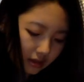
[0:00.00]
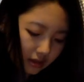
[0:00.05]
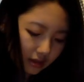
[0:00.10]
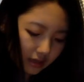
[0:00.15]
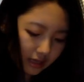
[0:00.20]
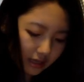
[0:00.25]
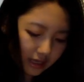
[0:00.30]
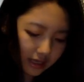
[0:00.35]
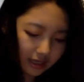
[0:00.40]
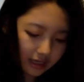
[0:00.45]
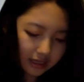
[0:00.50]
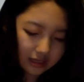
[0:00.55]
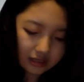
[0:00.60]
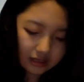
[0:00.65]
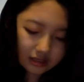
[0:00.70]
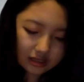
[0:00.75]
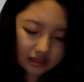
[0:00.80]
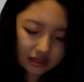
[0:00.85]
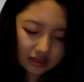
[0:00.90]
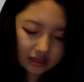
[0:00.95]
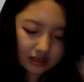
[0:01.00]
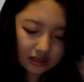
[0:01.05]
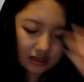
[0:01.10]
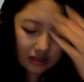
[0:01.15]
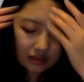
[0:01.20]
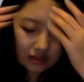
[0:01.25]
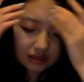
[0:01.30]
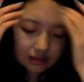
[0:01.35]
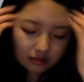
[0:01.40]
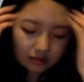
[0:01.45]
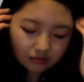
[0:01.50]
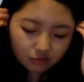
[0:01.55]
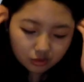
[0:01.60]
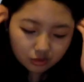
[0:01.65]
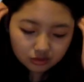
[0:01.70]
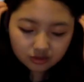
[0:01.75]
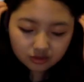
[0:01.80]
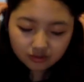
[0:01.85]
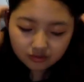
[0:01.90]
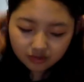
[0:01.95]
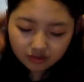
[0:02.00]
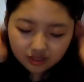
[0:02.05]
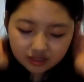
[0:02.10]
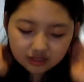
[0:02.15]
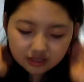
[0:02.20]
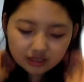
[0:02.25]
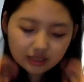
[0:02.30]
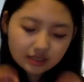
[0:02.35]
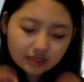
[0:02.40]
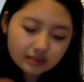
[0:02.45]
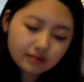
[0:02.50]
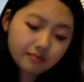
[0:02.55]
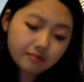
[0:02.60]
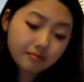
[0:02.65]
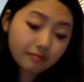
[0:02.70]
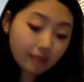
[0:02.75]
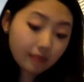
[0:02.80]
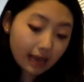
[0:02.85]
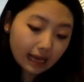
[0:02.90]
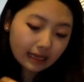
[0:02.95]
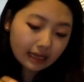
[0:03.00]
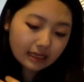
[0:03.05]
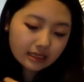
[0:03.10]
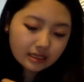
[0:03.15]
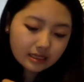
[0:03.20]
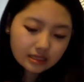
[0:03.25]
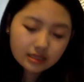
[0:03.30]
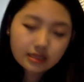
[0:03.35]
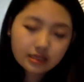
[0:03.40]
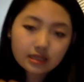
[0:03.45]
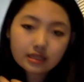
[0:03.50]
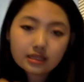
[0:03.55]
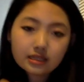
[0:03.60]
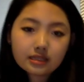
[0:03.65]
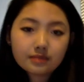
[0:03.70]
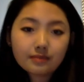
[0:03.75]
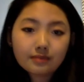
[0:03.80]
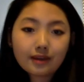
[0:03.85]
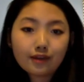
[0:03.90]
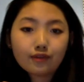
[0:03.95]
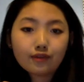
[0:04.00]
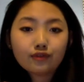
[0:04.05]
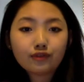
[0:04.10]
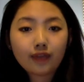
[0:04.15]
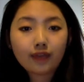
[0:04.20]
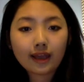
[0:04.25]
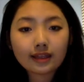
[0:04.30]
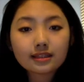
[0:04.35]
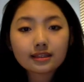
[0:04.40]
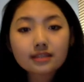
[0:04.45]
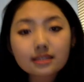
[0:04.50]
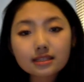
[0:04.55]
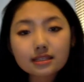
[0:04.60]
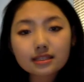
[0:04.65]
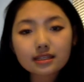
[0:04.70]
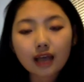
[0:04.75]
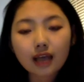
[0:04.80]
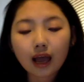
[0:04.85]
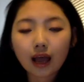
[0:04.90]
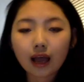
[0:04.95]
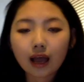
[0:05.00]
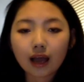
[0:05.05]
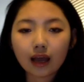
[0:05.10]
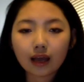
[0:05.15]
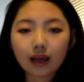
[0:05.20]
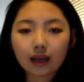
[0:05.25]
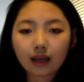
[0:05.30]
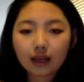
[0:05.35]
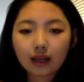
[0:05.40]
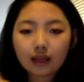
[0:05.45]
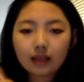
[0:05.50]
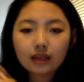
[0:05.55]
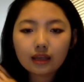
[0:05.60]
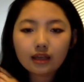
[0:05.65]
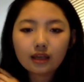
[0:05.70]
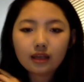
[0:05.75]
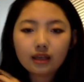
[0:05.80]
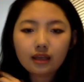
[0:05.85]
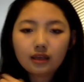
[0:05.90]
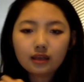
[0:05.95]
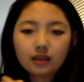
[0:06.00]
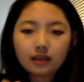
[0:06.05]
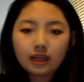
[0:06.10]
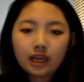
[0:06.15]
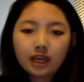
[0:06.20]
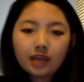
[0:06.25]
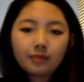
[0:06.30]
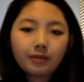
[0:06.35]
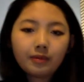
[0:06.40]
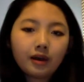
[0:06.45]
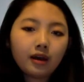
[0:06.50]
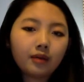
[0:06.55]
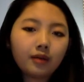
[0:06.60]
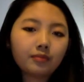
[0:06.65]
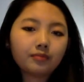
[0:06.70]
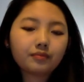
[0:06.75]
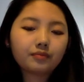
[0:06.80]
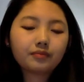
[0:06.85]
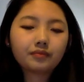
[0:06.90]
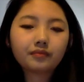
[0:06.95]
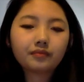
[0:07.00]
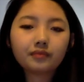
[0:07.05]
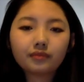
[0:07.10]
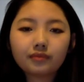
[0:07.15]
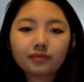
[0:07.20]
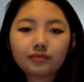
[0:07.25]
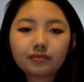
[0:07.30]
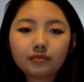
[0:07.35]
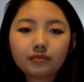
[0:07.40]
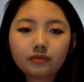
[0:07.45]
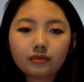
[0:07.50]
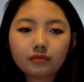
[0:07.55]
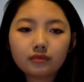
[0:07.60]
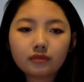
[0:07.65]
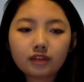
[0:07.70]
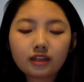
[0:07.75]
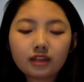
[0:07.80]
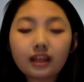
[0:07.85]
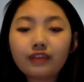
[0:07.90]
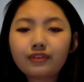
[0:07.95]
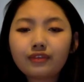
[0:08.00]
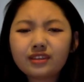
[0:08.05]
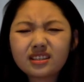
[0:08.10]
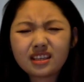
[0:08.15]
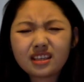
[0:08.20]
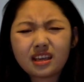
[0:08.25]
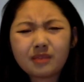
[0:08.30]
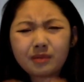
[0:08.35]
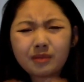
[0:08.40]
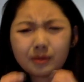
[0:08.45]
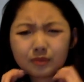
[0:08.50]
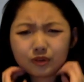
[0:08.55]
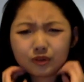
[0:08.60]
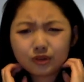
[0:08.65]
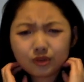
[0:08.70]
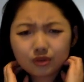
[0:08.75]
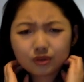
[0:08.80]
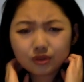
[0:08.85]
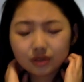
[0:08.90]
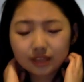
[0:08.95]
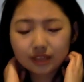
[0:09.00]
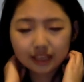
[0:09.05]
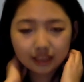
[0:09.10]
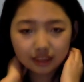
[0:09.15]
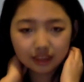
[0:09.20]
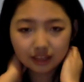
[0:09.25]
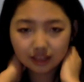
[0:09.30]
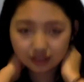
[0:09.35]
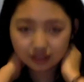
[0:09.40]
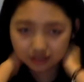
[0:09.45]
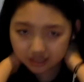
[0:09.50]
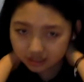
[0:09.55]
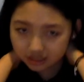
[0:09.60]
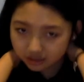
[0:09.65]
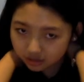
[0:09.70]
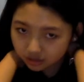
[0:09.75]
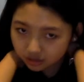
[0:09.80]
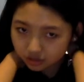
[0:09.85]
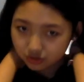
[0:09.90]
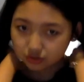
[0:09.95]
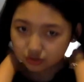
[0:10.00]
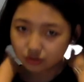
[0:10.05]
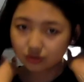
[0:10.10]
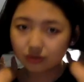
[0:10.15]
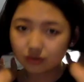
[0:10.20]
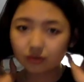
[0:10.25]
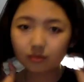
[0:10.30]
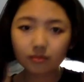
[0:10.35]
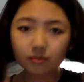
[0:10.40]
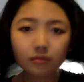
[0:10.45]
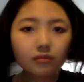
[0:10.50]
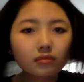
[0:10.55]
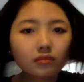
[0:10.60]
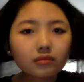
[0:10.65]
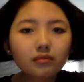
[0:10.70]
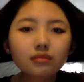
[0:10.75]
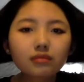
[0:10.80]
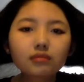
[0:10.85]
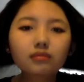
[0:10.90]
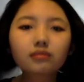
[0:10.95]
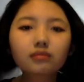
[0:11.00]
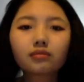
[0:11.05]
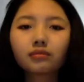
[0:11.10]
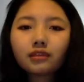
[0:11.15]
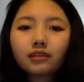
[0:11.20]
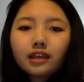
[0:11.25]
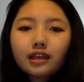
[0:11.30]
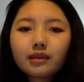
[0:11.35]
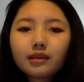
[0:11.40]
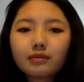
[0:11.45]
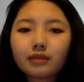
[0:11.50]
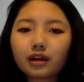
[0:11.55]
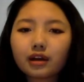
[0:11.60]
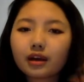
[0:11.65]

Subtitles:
And most of this isn't mine. It is my friend's. K-pop. Life as a K-pop Unicorn, I think that's her YouTube name.